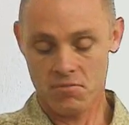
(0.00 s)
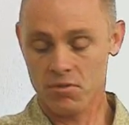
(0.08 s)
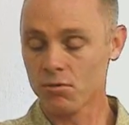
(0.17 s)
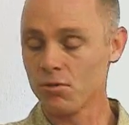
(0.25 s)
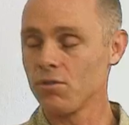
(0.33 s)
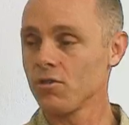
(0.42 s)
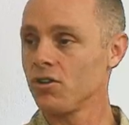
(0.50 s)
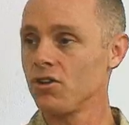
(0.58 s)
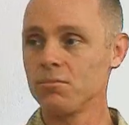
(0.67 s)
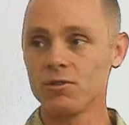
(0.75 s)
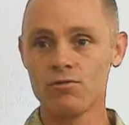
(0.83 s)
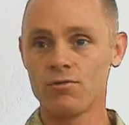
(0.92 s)
through
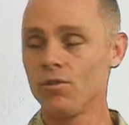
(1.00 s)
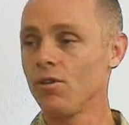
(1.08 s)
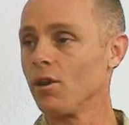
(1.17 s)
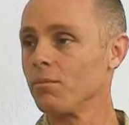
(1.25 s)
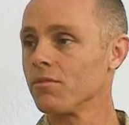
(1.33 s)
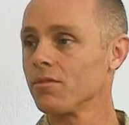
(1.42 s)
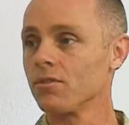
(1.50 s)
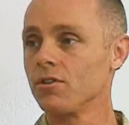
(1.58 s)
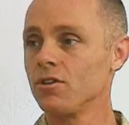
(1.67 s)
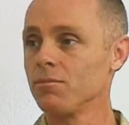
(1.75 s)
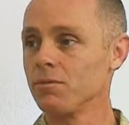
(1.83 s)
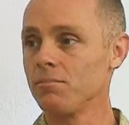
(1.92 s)
human form, through
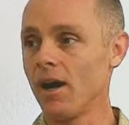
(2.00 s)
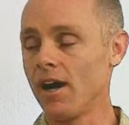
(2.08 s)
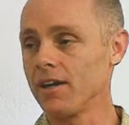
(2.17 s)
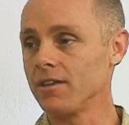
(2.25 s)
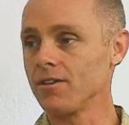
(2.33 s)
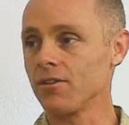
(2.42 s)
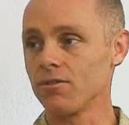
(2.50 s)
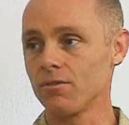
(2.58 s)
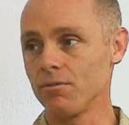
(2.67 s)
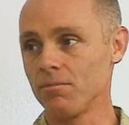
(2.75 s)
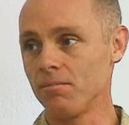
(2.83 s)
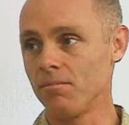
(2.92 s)
human bodies and
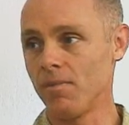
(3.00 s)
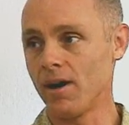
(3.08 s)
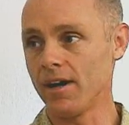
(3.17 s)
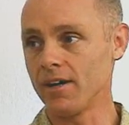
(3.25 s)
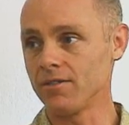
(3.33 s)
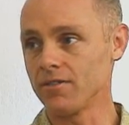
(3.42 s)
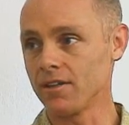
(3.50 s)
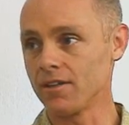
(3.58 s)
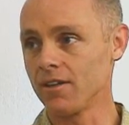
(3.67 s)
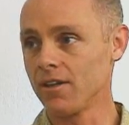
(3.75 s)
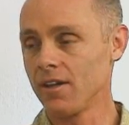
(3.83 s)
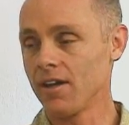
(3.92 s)
through minds,
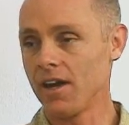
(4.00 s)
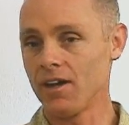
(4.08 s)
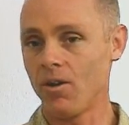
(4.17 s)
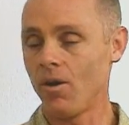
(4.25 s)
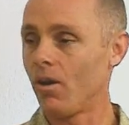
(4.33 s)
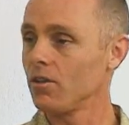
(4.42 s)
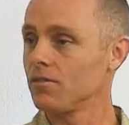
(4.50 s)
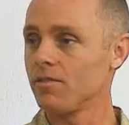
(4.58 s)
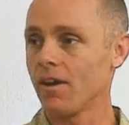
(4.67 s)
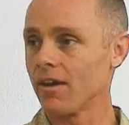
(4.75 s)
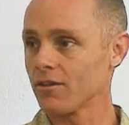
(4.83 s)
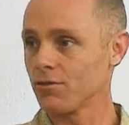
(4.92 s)
and all of
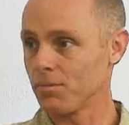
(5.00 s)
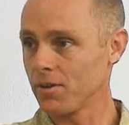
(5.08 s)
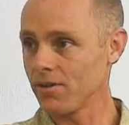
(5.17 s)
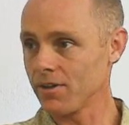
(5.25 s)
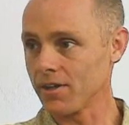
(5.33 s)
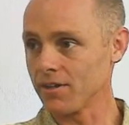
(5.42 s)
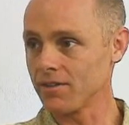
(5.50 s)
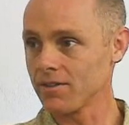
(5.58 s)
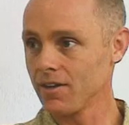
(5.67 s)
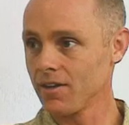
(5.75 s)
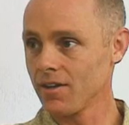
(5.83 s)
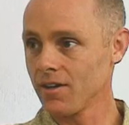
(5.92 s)
our experience
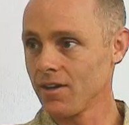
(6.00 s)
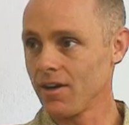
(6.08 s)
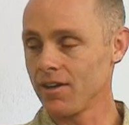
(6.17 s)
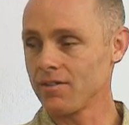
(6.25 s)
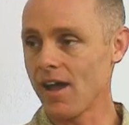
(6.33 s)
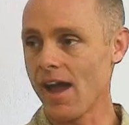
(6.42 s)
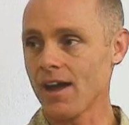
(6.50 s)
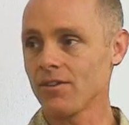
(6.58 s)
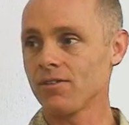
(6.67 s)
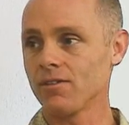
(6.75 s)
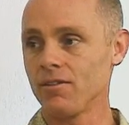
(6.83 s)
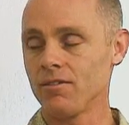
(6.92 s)
is
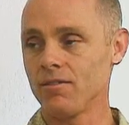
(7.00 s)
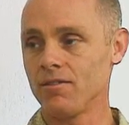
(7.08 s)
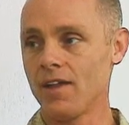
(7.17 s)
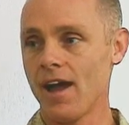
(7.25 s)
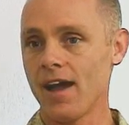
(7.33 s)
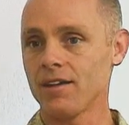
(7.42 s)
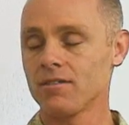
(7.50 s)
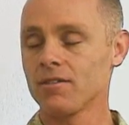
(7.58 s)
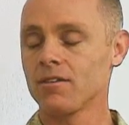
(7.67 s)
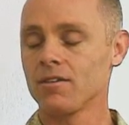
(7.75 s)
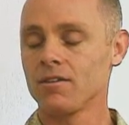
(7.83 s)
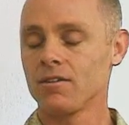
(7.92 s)
actually that
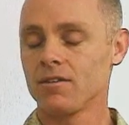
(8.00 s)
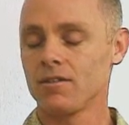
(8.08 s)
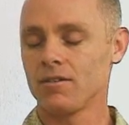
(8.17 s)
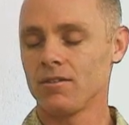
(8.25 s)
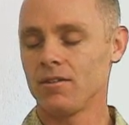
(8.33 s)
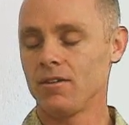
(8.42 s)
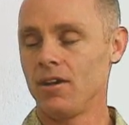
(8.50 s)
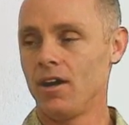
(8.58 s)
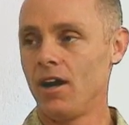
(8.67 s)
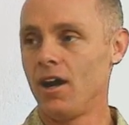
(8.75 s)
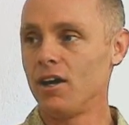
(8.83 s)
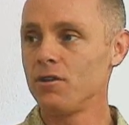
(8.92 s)

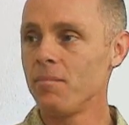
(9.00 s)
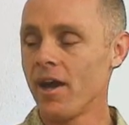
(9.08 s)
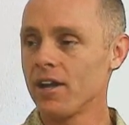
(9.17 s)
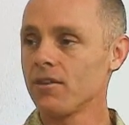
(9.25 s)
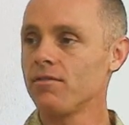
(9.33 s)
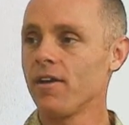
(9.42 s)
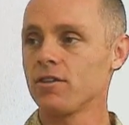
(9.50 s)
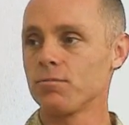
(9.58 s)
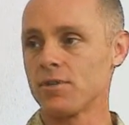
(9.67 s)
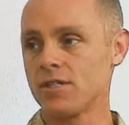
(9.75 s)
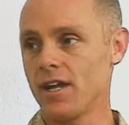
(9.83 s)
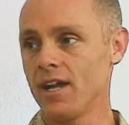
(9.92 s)

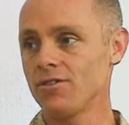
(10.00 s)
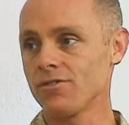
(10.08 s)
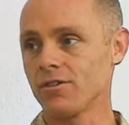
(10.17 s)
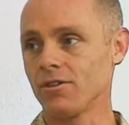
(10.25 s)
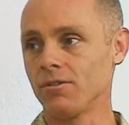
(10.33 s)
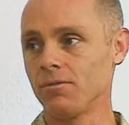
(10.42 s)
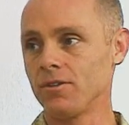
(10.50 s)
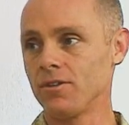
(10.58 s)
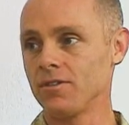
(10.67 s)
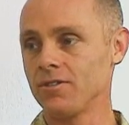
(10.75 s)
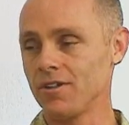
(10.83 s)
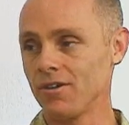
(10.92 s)
unmanifest potential, which
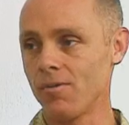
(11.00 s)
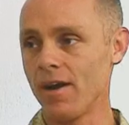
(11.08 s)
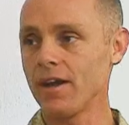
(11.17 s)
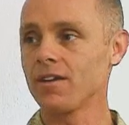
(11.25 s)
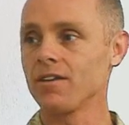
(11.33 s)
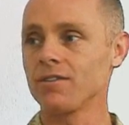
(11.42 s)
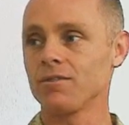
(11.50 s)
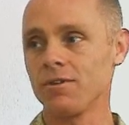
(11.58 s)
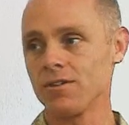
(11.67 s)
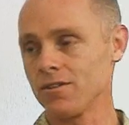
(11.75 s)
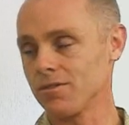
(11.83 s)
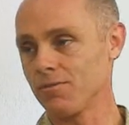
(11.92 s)
is the awakeness
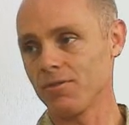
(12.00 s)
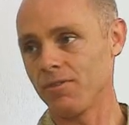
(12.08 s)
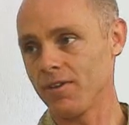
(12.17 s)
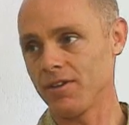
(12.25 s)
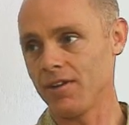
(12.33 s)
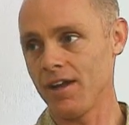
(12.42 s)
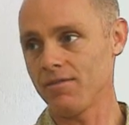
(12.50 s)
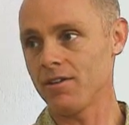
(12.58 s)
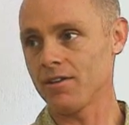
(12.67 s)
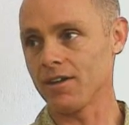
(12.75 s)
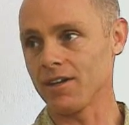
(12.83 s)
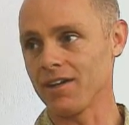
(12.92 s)
which is within
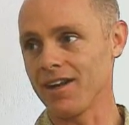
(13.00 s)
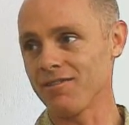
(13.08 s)
everything and